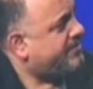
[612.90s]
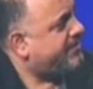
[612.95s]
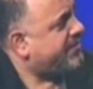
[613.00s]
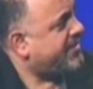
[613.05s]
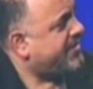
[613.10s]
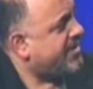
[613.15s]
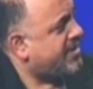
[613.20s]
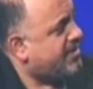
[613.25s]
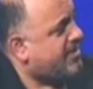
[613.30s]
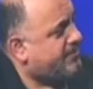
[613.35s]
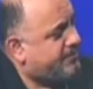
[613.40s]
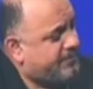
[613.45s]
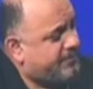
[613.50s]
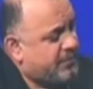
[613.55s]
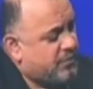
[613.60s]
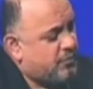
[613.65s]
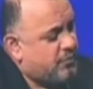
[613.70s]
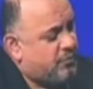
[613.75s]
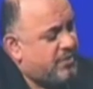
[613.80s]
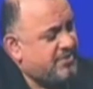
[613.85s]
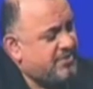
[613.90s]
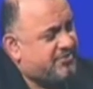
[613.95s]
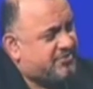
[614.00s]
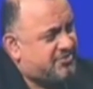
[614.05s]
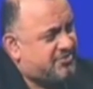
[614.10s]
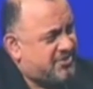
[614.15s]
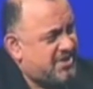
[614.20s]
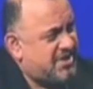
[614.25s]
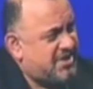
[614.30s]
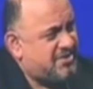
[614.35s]
Now, we've
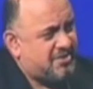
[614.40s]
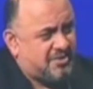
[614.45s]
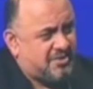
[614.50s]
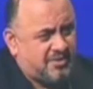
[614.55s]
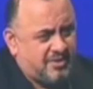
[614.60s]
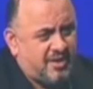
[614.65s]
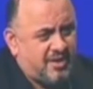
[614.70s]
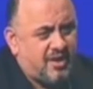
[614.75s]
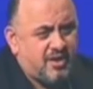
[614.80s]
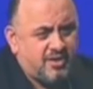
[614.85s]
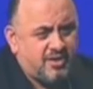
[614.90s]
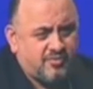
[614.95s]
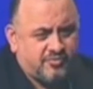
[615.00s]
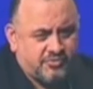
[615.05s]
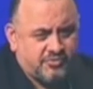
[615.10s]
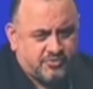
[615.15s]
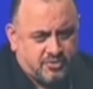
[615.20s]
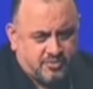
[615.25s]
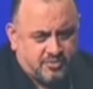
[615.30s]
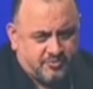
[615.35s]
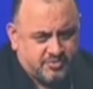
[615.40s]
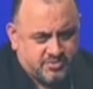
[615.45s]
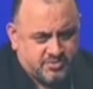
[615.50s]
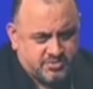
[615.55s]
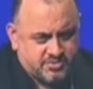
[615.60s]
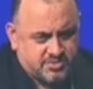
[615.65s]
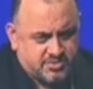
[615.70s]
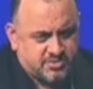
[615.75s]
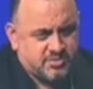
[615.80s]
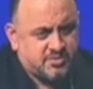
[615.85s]
seen a lot of
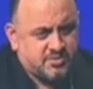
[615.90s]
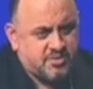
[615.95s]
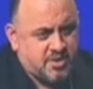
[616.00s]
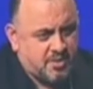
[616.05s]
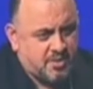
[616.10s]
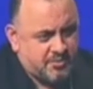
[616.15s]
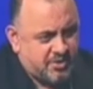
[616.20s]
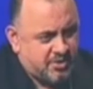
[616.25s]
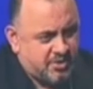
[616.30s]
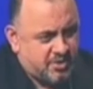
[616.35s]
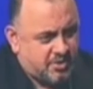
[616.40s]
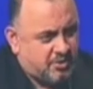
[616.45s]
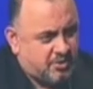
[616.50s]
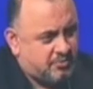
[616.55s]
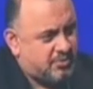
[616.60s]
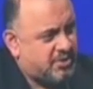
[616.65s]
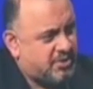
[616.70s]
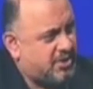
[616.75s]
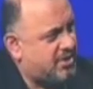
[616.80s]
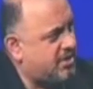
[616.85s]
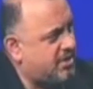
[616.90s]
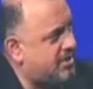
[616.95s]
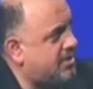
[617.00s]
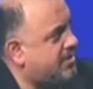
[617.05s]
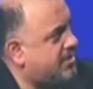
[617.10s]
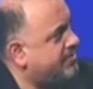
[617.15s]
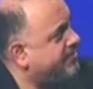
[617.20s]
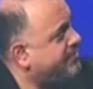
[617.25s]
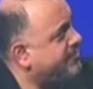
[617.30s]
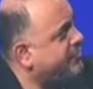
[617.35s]
surfaces come and
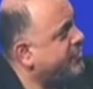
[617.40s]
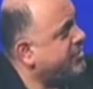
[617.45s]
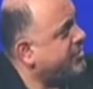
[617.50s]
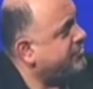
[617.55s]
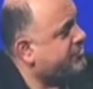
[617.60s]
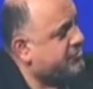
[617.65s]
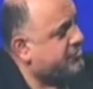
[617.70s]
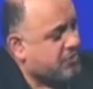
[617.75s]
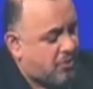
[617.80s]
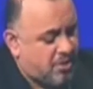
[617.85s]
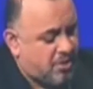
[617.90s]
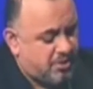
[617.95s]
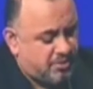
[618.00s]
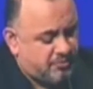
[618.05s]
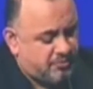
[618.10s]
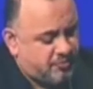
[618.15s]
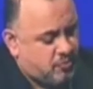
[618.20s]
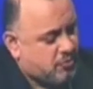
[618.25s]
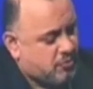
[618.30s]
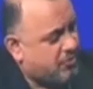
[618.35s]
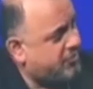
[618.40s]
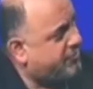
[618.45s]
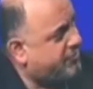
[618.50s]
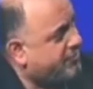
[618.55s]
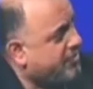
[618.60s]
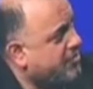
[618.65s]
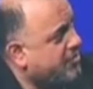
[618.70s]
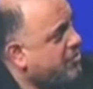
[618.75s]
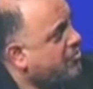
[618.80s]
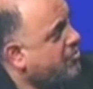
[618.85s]
go. We've started, of course,
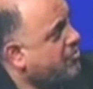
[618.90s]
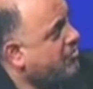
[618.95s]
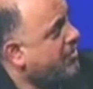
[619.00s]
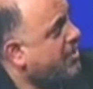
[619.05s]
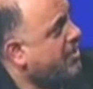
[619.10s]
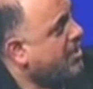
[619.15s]
very early